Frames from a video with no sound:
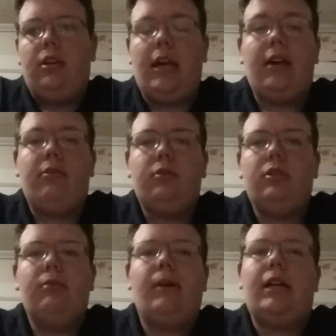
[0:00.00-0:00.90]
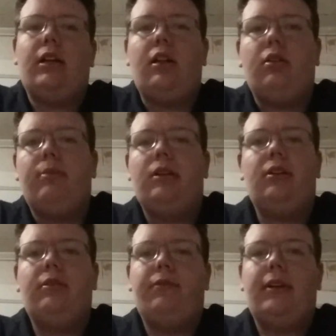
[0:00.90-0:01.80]
yeah, it was some kind of color, but
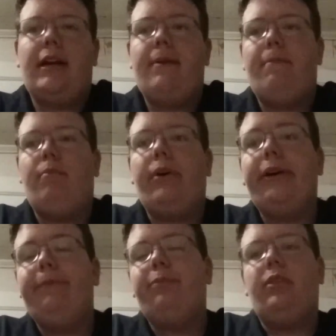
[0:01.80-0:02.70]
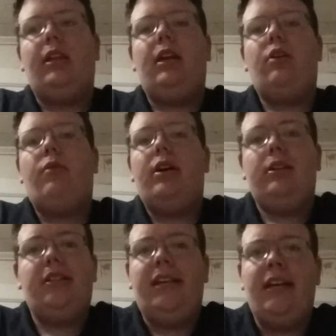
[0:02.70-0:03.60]
I done forgot. But
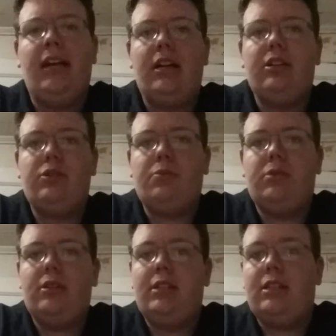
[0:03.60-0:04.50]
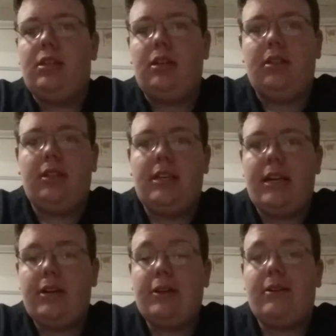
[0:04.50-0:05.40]
anyways, I just wanted to
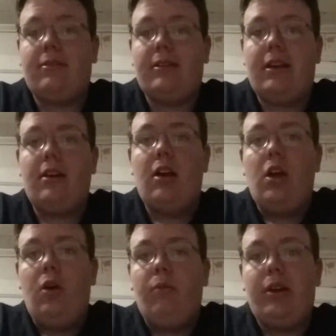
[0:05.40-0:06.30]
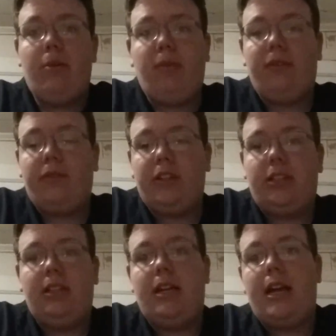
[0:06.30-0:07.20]
tell y'all that we did went
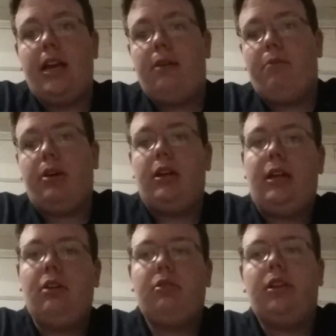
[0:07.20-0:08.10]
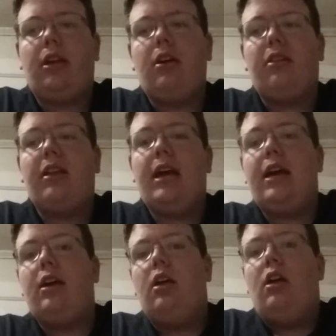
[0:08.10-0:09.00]
fishing today, but he only caught
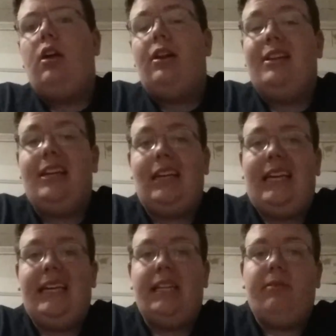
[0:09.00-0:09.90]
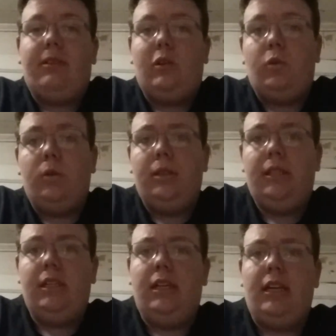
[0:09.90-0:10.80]
that. Didn't get it
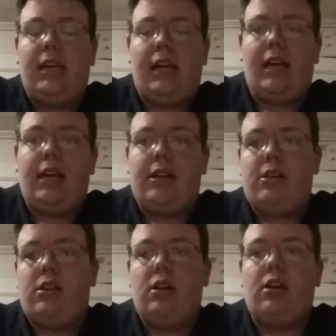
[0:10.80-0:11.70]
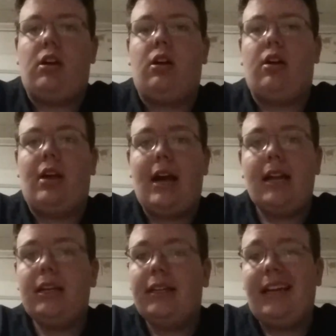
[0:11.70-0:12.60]
recorded, and uh,
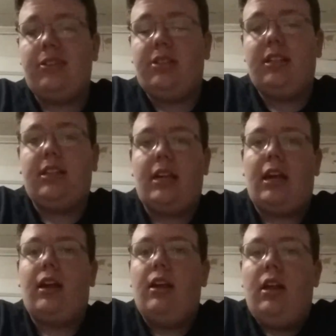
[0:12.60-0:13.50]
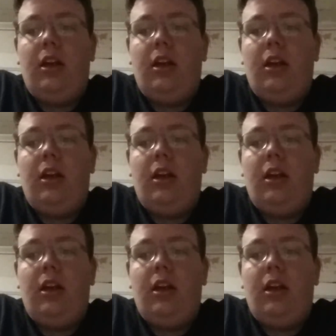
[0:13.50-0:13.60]
I didn't catch anything.